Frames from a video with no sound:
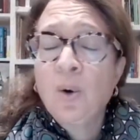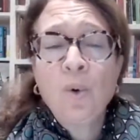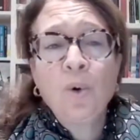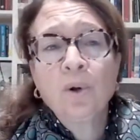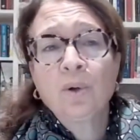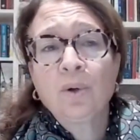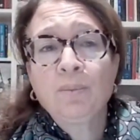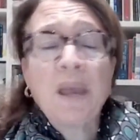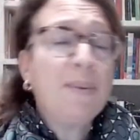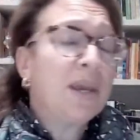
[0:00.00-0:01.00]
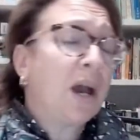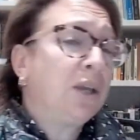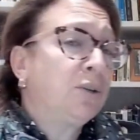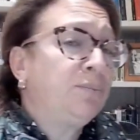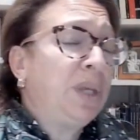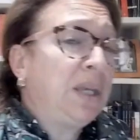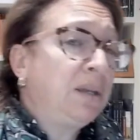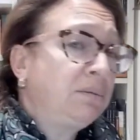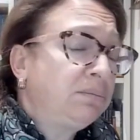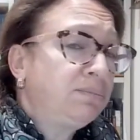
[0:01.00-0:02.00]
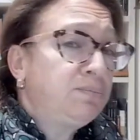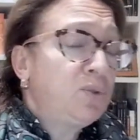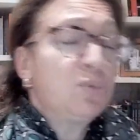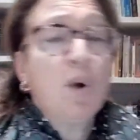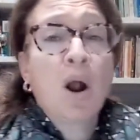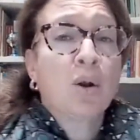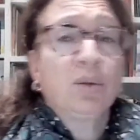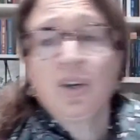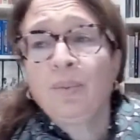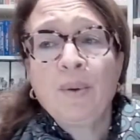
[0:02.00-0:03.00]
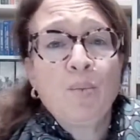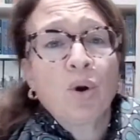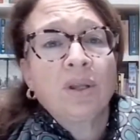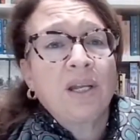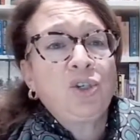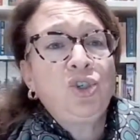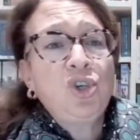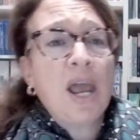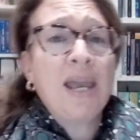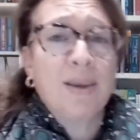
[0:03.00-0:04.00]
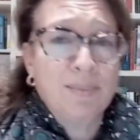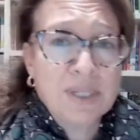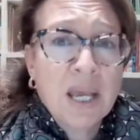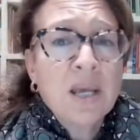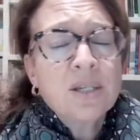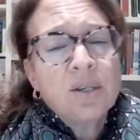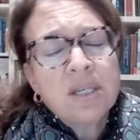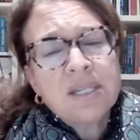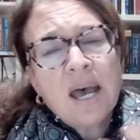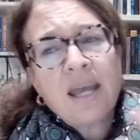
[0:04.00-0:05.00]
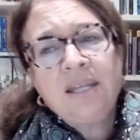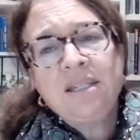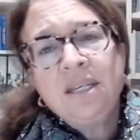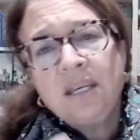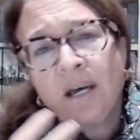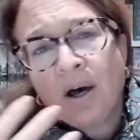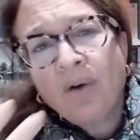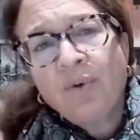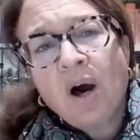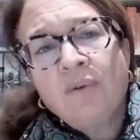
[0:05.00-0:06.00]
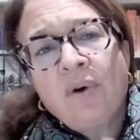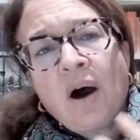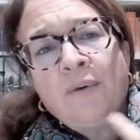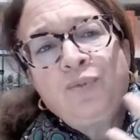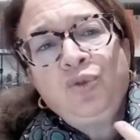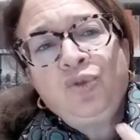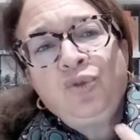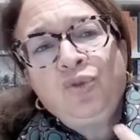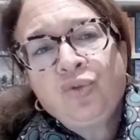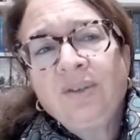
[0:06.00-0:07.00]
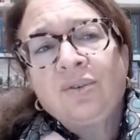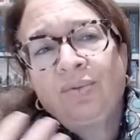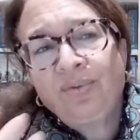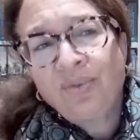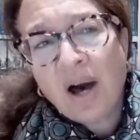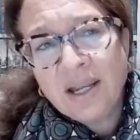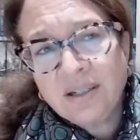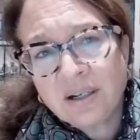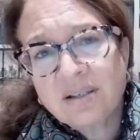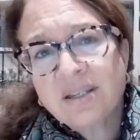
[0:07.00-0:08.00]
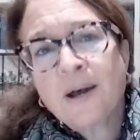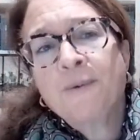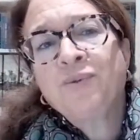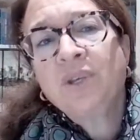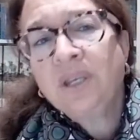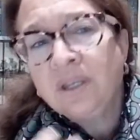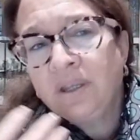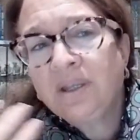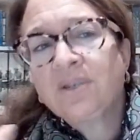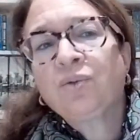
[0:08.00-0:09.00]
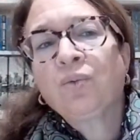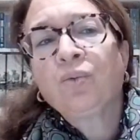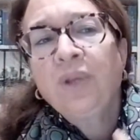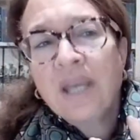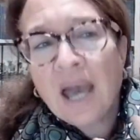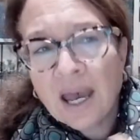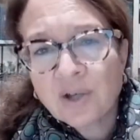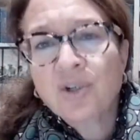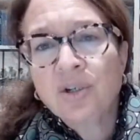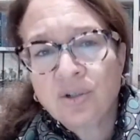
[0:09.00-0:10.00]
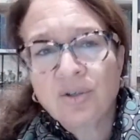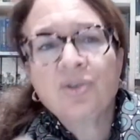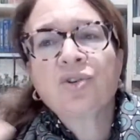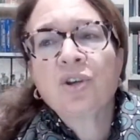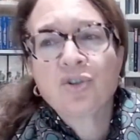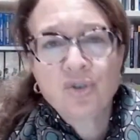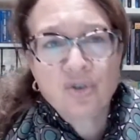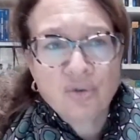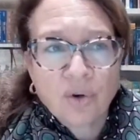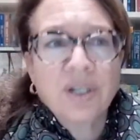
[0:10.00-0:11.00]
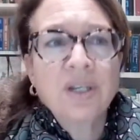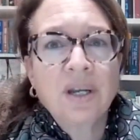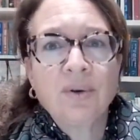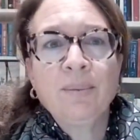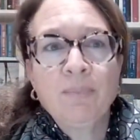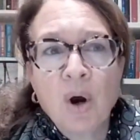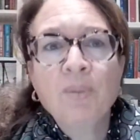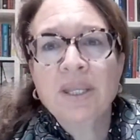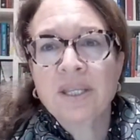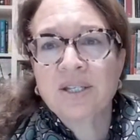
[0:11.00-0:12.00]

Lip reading: Or maybe I could be tomorrow a little bit more like James. So this idea of trying to find ourselves in this reaction to this extraordinary moment